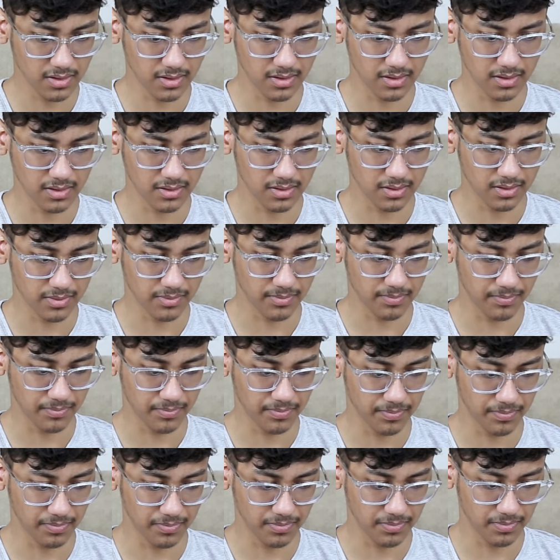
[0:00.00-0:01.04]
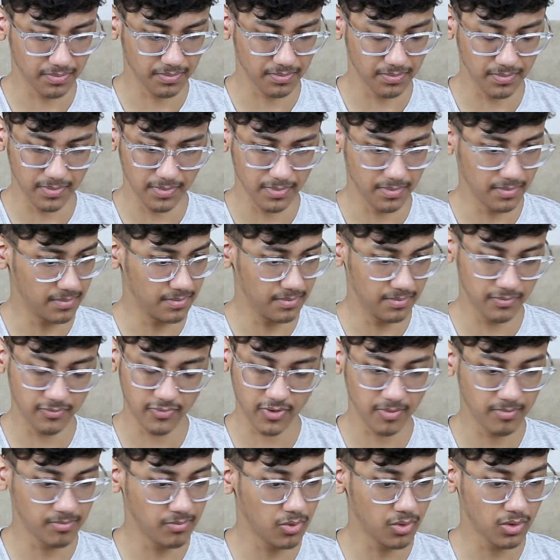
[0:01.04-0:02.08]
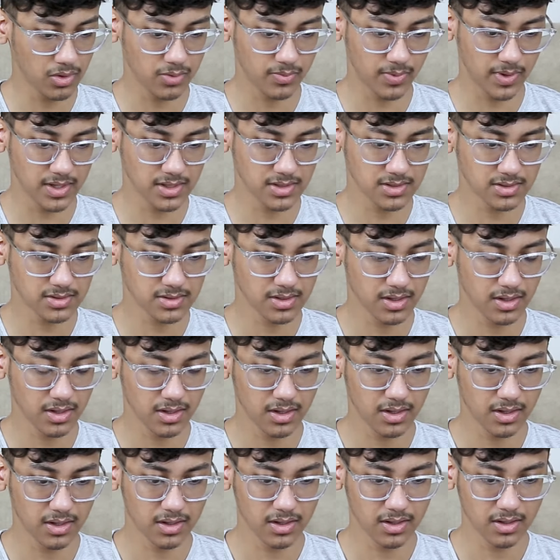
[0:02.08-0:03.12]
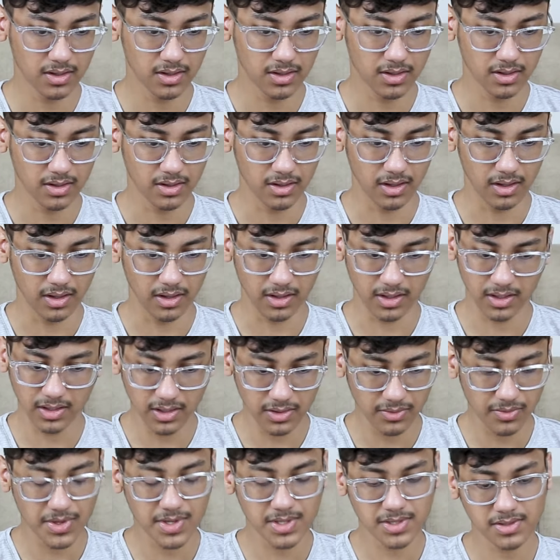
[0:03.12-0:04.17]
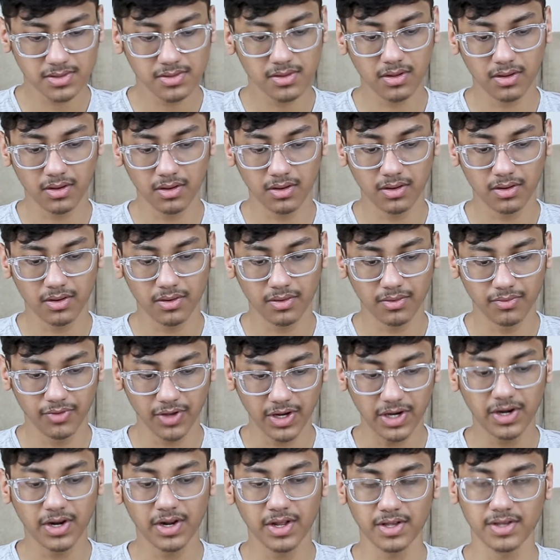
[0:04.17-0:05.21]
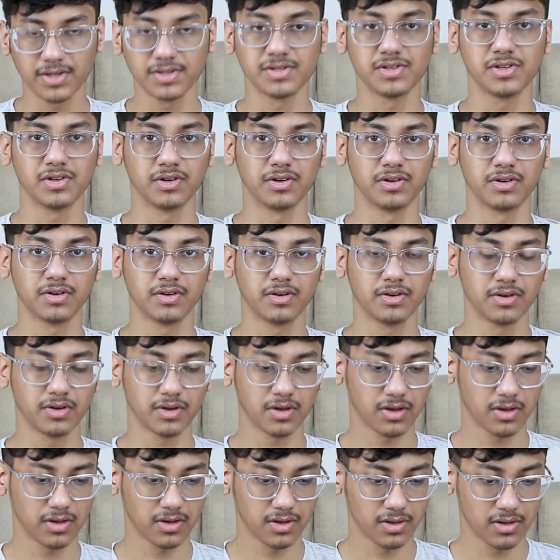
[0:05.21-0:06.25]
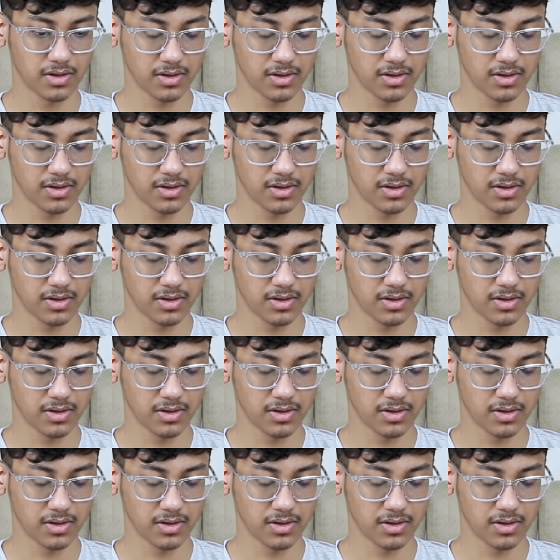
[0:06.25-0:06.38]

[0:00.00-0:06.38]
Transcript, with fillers: um, from both ways either ways uh, victory is here okay